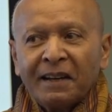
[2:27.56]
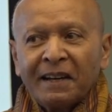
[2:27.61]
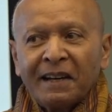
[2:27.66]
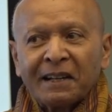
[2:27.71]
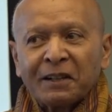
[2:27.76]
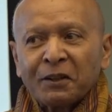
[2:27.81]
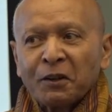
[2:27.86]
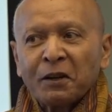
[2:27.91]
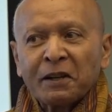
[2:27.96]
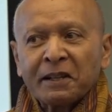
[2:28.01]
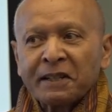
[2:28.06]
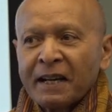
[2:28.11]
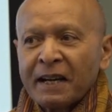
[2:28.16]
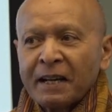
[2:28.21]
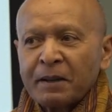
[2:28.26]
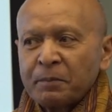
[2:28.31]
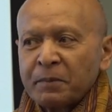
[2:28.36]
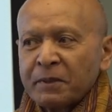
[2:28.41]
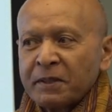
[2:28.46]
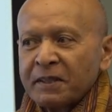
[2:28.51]
at all
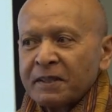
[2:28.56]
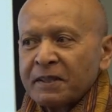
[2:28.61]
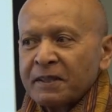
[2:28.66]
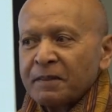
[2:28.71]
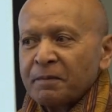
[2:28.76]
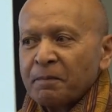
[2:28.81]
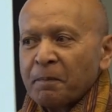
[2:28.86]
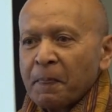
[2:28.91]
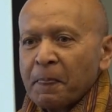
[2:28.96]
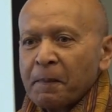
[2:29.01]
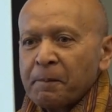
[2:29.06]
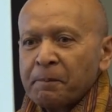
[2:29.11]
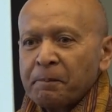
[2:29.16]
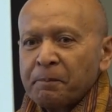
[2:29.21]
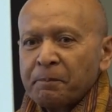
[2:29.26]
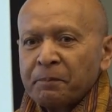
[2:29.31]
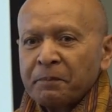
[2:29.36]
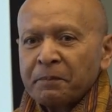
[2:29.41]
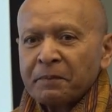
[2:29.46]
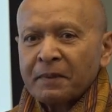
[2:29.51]
times.
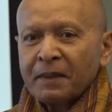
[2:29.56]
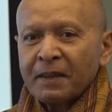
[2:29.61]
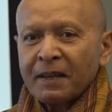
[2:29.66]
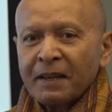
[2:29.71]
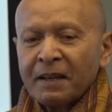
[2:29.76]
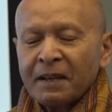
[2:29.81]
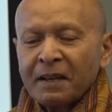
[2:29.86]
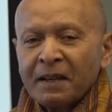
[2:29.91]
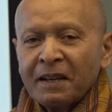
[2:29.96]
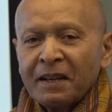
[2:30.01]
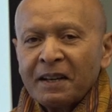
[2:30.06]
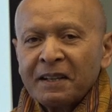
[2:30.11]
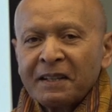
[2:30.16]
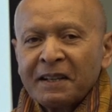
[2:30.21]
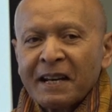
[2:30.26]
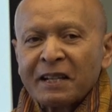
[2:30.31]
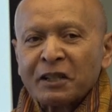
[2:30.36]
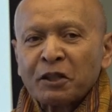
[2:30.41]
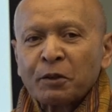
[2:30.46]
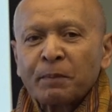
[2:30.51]
It
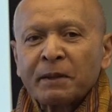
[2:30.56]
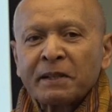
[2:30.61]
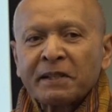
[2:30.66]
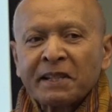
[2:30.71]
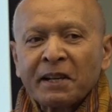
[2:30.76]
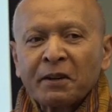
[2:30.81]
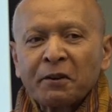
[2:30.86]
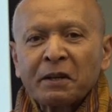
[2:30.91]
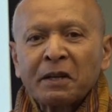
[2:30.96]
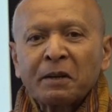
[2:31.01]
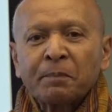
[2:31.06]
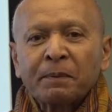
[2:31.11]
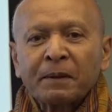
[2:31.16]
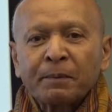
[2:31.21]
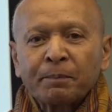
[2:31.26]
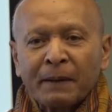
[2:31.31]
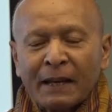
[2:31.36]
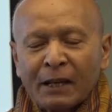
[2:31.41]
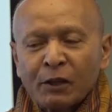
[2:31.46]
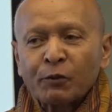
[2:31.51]
has to be so in
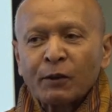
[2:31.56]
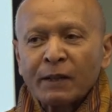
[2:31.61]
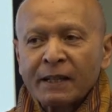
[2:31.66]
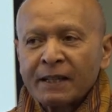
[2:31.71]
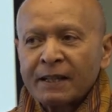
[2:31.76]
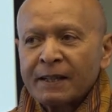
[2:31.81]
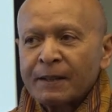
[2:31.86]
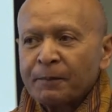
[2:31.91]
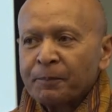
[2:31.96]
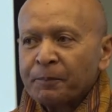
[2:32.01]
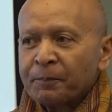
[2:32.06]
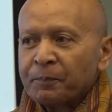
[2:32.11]
perpetuity.